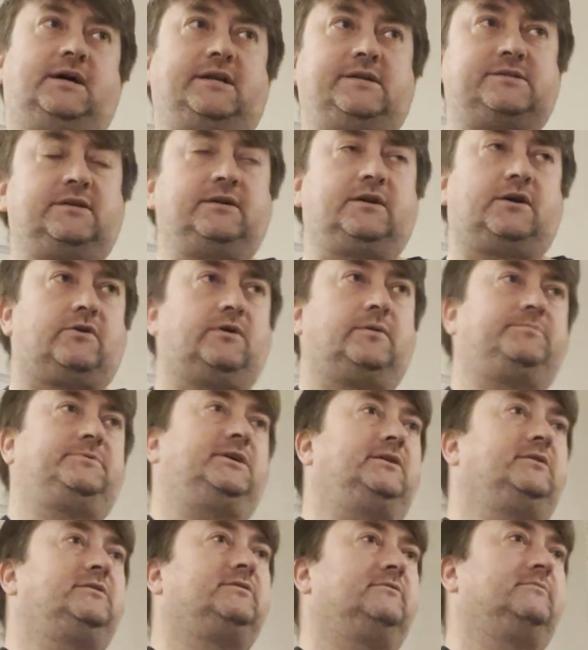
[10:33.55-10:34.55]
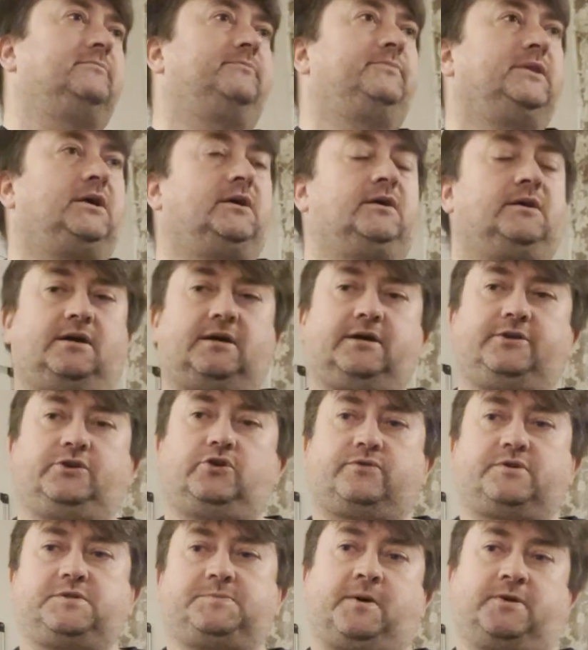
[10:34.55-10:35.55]
and isn't corrupted, and
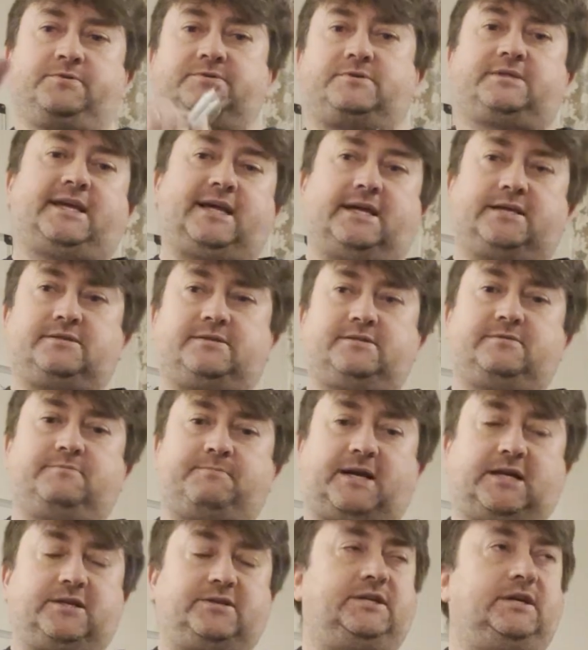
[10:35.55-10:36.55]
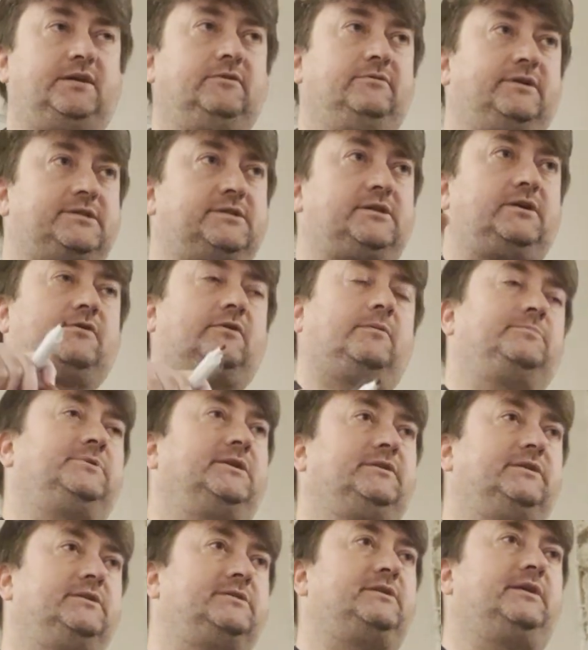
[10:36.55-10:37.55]
your response gets back to you and isn't
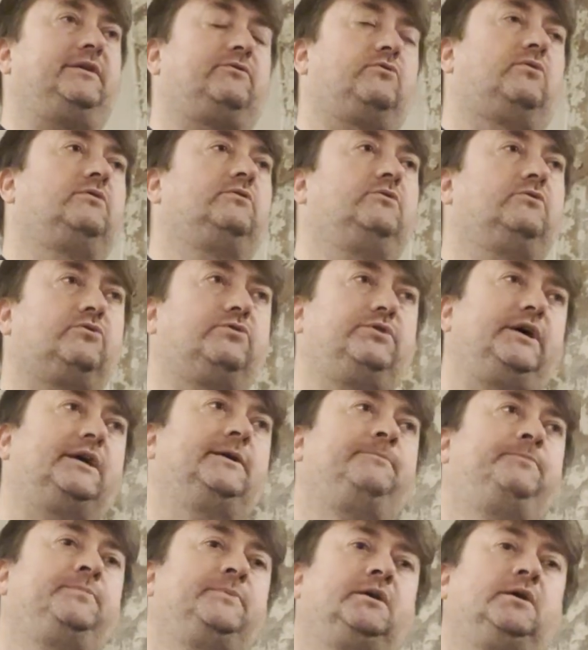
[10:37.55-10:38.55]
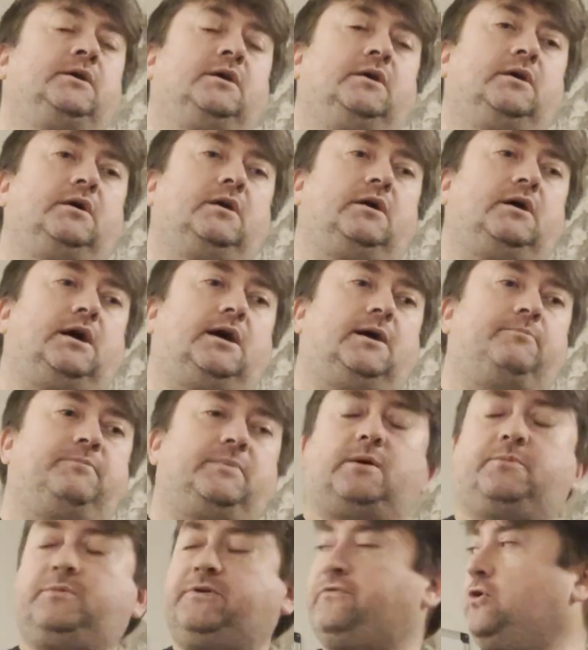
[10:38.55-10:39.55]
corrupted and isn't in the wrong order.
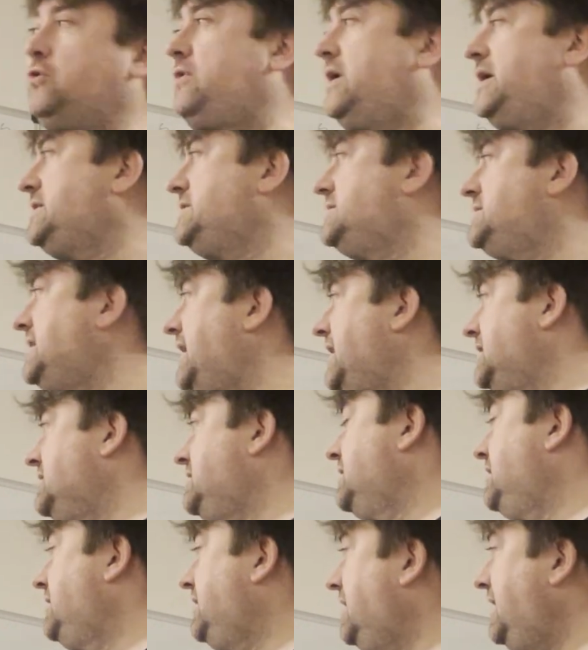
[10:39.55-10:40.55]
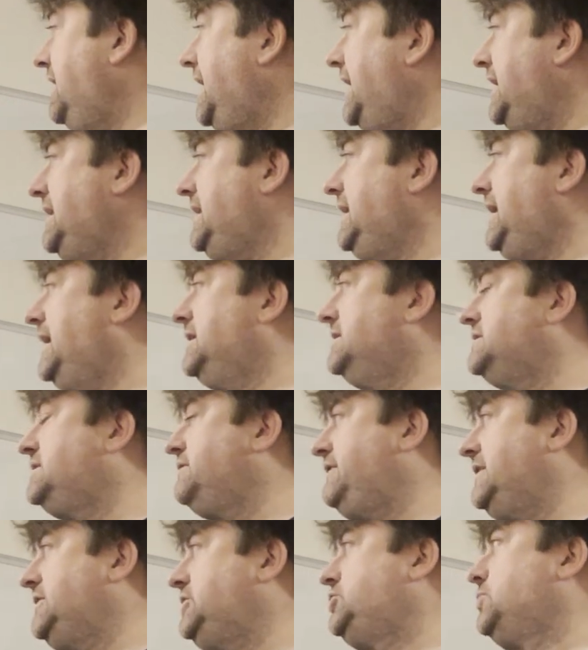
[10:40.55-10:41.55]
And we've already said that any
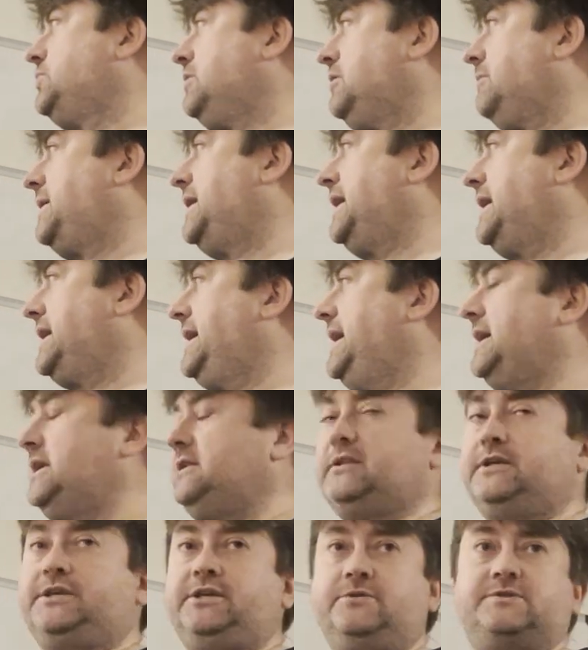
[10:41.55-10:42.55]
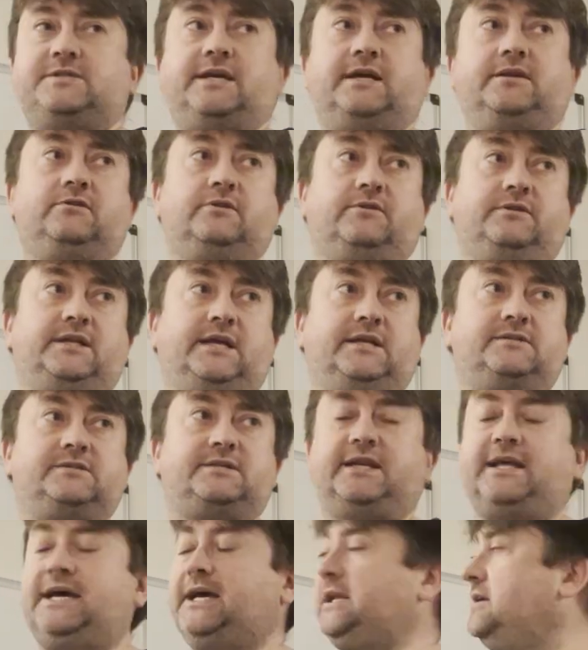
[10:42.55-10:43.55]
individual packet that you send on the
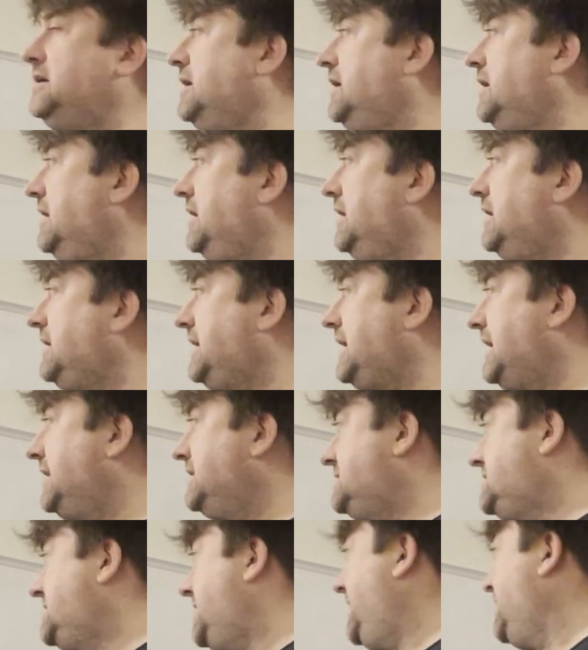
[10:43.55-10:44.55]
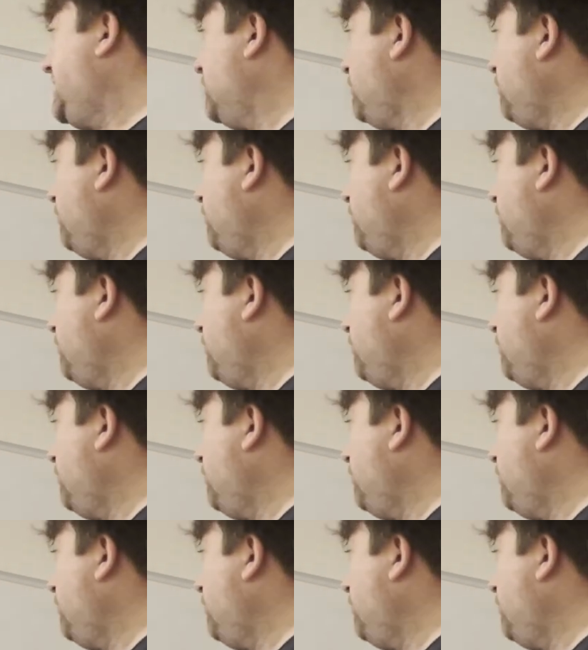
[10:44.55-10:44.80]
internet can take a